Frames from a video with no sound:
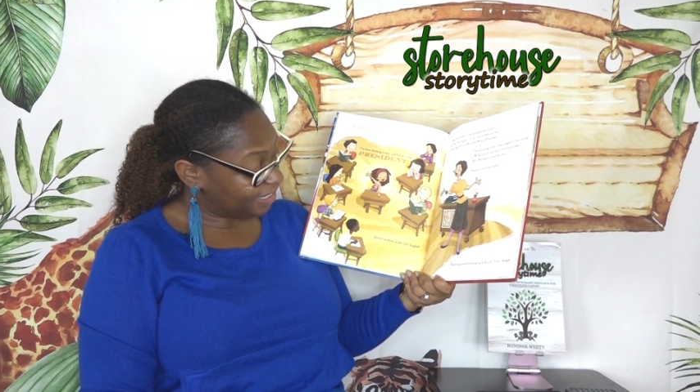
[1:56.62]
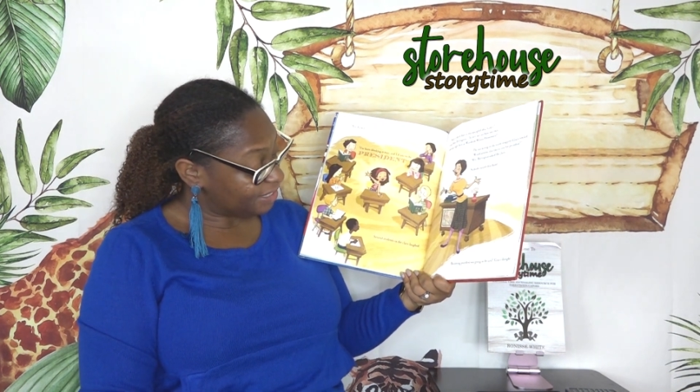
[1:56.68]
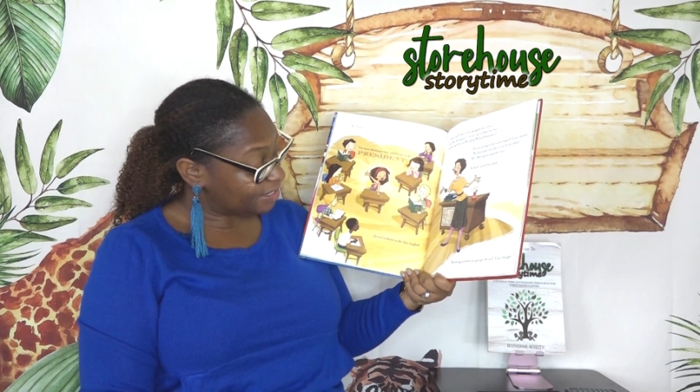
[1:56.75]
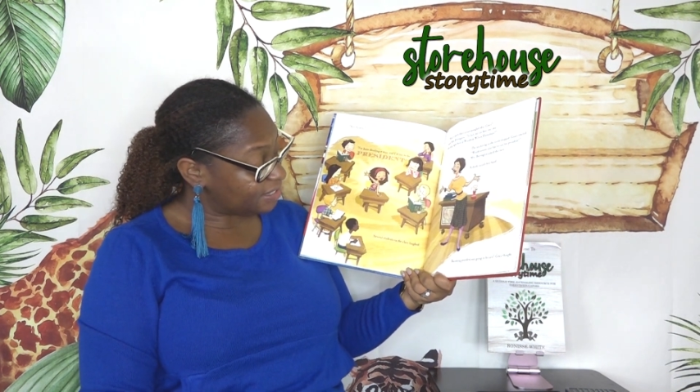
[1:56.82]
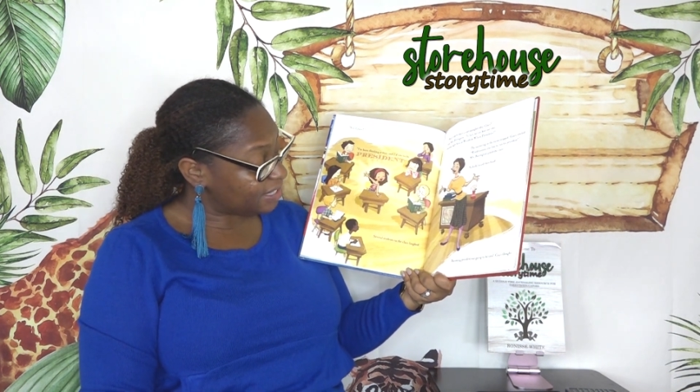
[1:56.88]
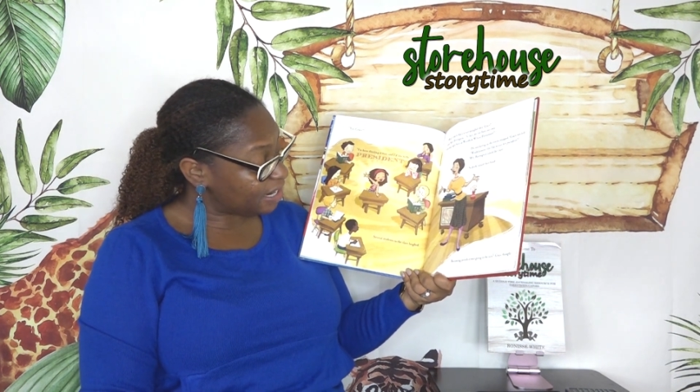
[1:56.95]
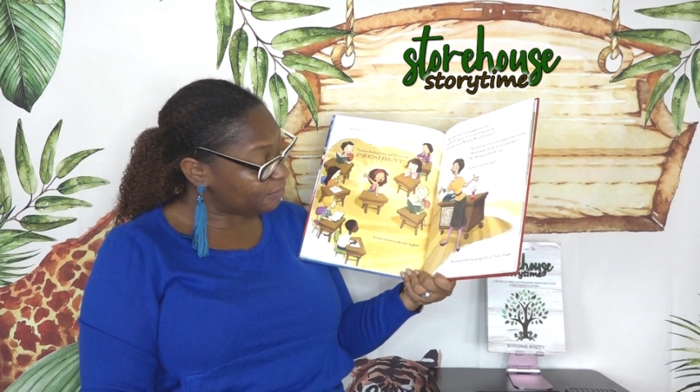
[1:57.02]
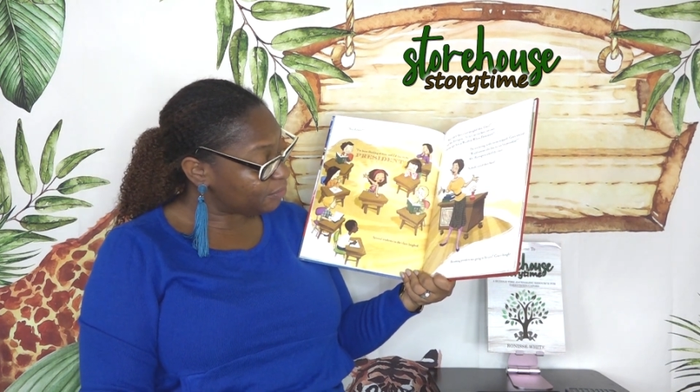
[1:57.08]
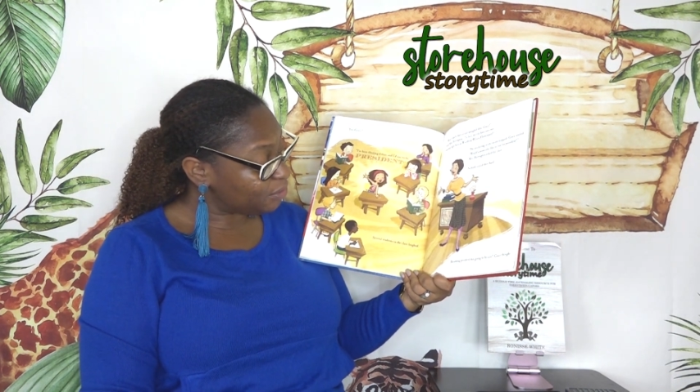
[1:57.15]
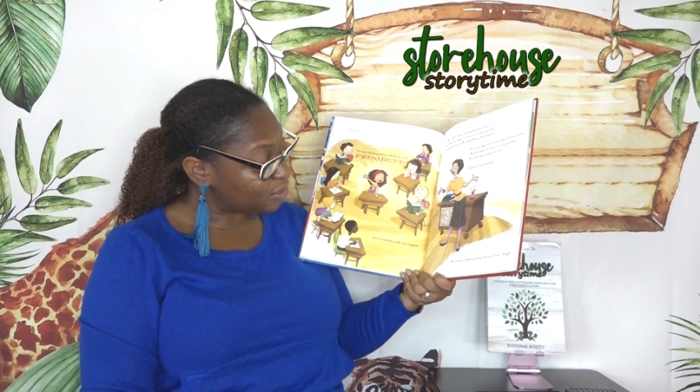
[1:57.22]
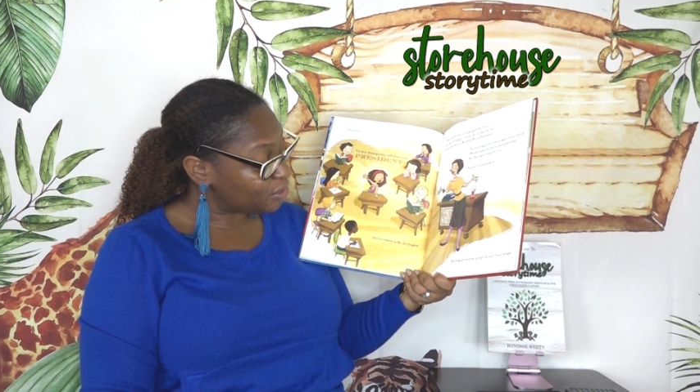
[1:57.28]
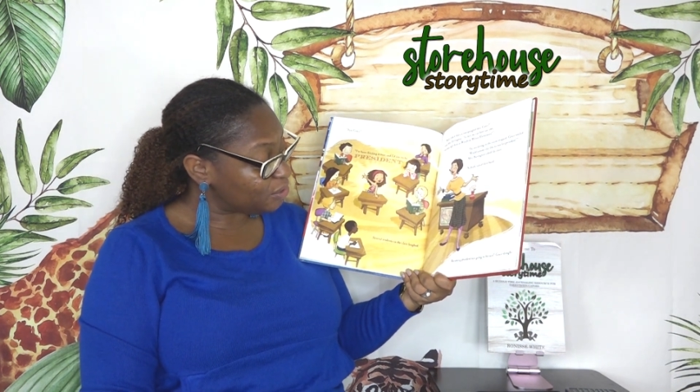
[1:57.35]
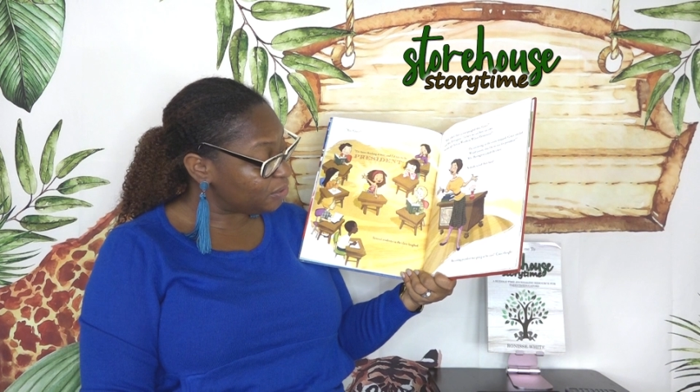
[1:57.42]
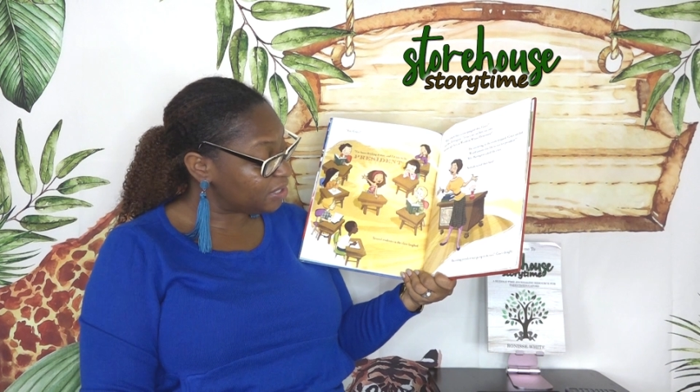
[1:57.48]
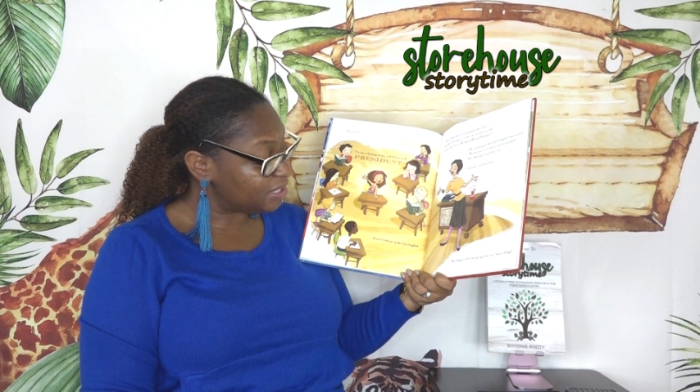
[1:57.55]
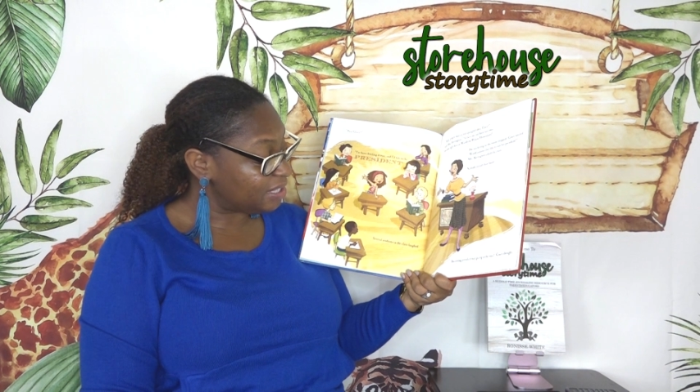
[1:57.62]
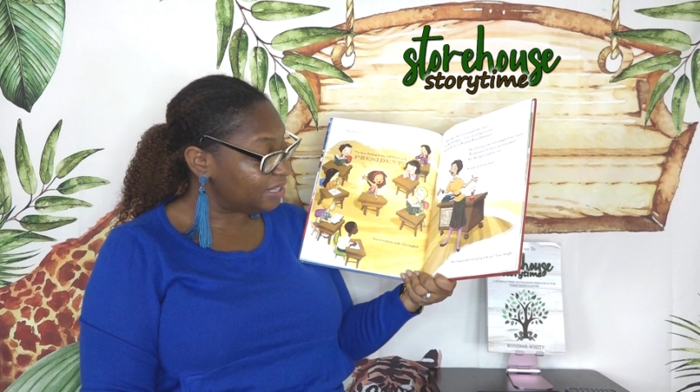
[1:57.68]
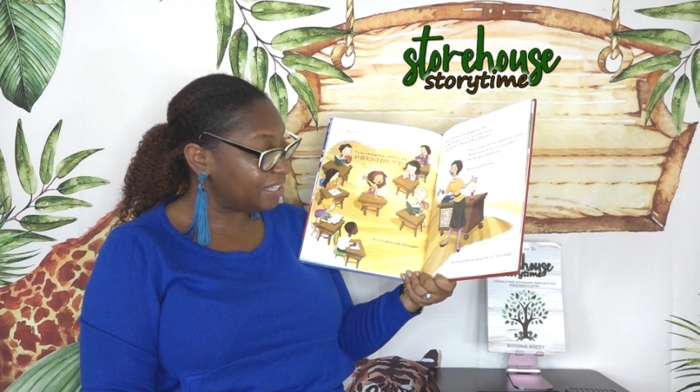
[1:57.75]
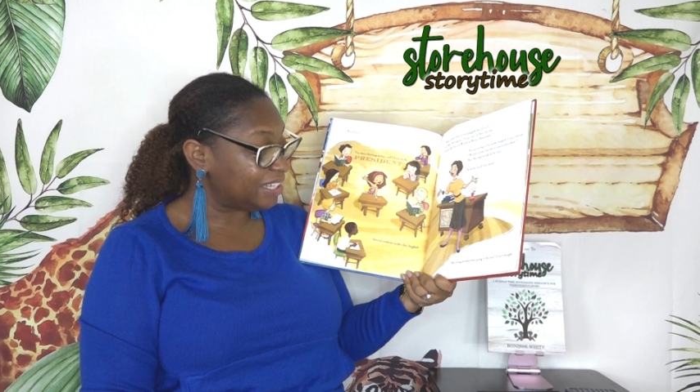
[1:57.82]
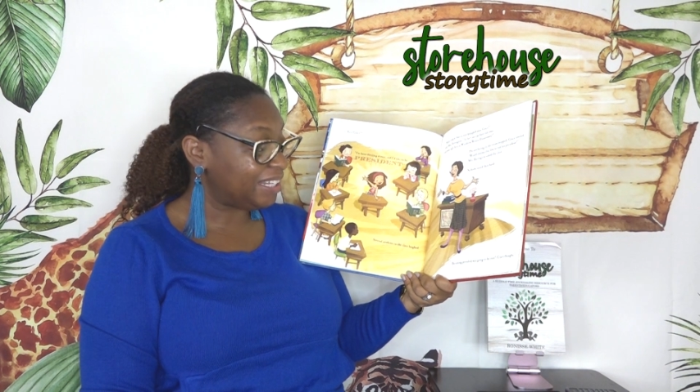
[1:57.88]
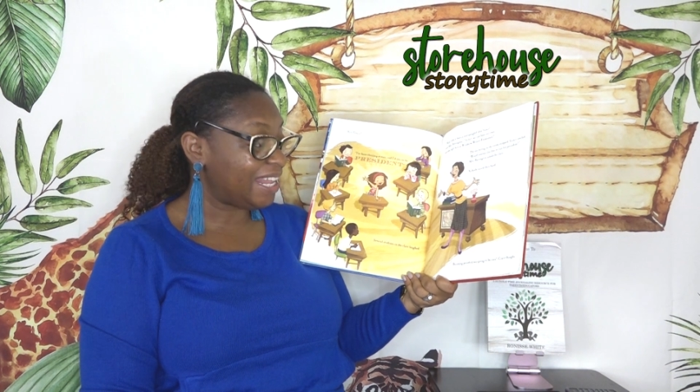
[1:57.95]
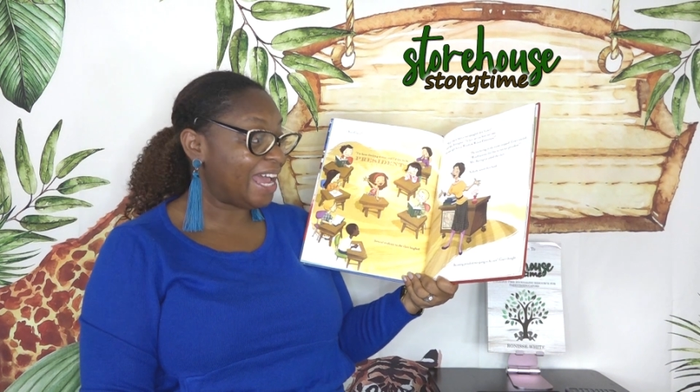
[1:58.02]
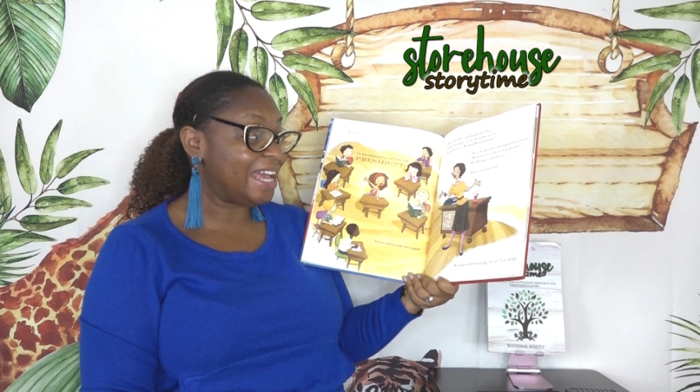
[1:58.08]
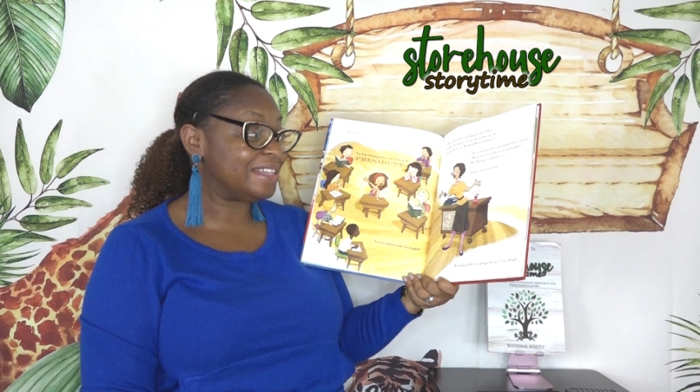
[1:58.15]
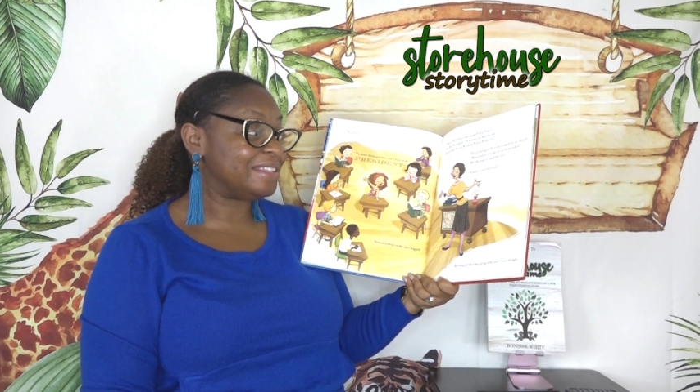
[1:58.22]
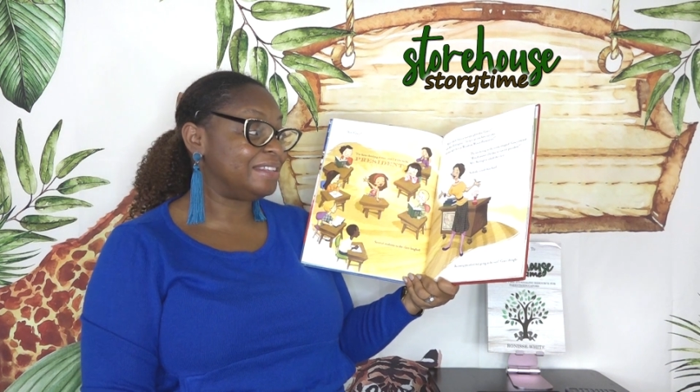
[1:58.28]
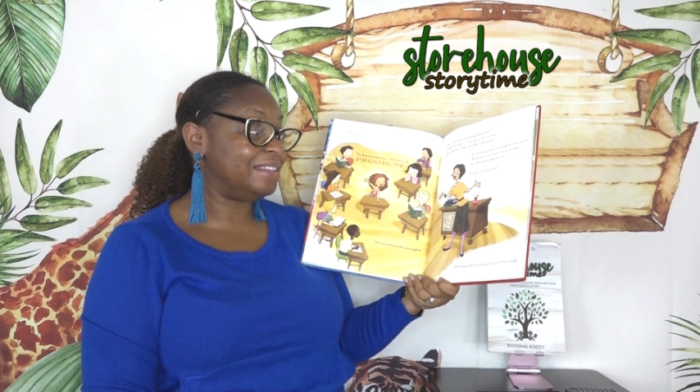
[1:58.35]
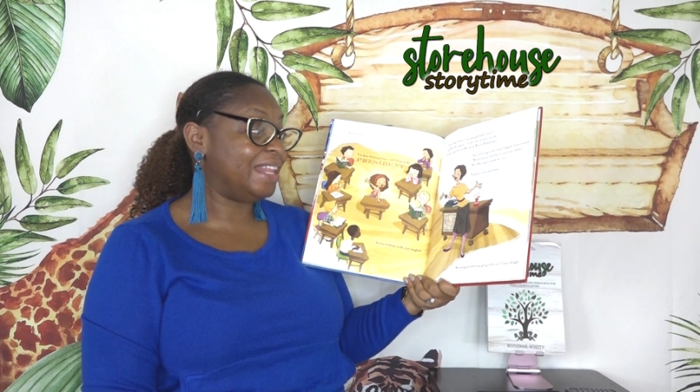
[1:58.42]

Several students in the class